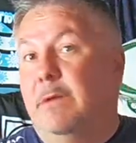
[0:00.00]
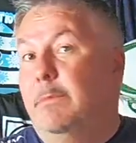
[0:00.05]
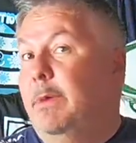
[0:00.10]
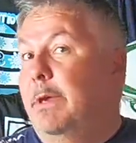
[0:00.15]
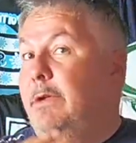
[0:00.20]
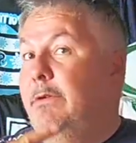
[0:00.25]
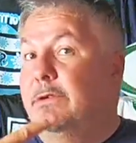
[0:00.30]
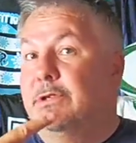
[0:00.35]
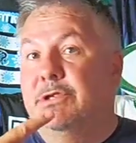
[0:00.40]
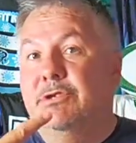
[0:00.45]
but
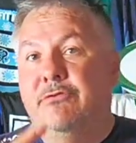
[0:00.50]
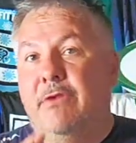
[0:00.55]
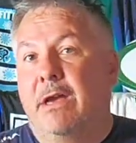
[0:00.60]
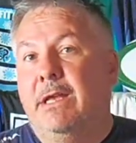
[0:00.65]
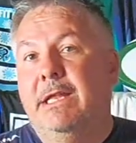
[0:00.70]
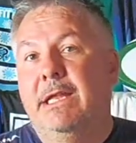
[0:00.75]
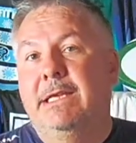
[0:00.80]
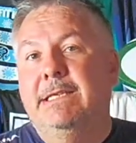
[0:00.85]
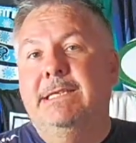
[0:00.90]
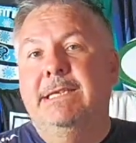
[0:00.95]
you're
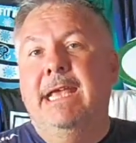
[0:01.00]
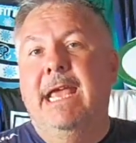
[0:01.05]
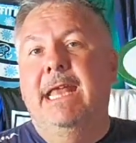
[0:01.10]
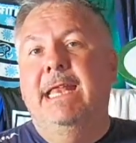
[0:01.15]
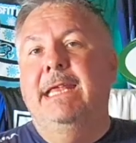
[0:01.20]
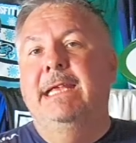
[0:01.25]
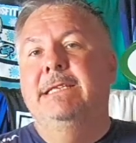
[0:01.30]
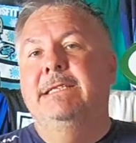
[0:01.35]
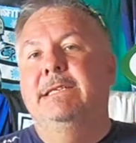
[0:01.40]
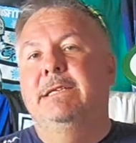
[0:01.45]
struggling to get
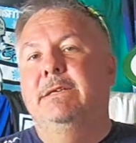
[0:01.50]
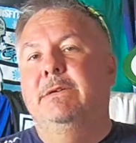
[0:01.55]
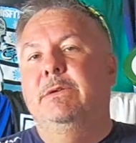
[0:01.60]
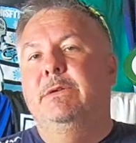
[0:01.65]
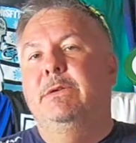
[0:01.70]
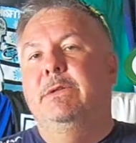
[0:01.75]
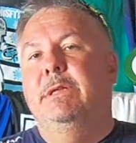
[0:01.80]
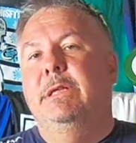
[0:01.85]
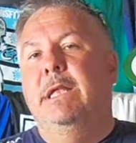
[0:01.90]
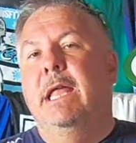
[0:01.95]

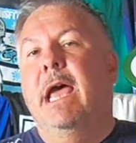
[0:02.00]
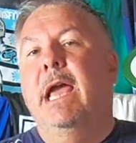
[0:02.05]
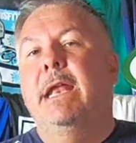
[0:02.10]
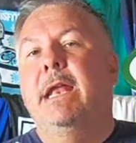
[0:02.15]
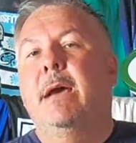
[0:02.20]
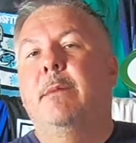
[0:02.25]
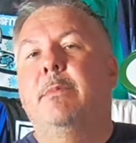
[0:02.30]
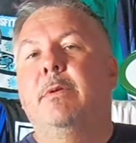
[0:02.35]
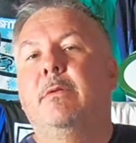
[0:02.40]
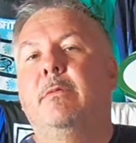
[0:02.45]
into the
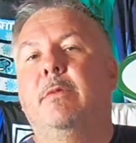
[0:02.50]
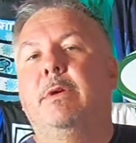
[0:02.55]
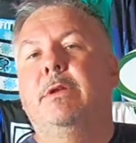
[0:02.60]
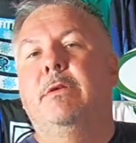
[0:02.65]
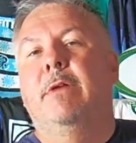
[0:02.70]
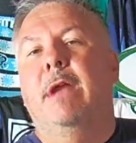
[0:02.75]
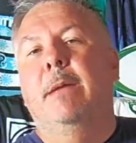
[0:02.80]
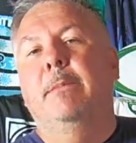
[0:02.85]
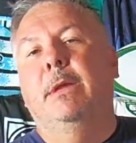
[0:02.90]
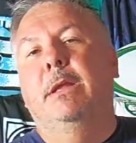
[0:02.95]
lineup with
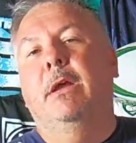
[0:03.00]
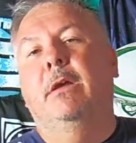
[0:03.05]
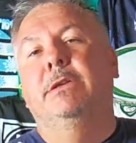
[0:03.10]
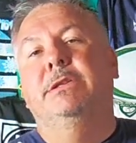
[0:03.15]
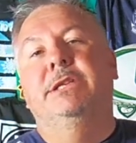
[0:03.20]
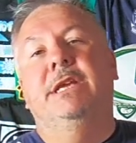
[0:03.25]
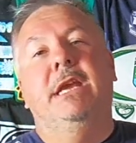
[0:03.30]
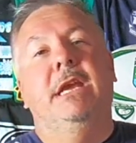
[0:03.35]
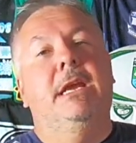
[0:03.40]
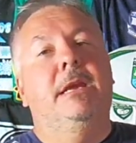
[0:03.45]
your MLR
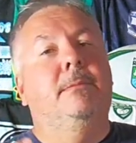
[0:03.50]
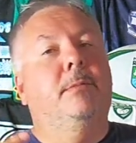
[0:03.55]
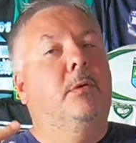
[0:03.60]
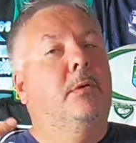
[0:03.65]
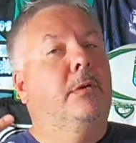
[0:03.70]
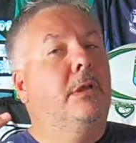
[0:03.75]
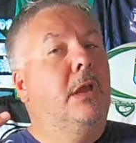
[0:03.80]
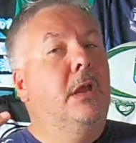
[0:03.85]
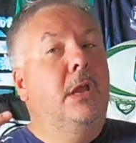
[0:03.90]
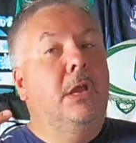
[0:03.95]
team, or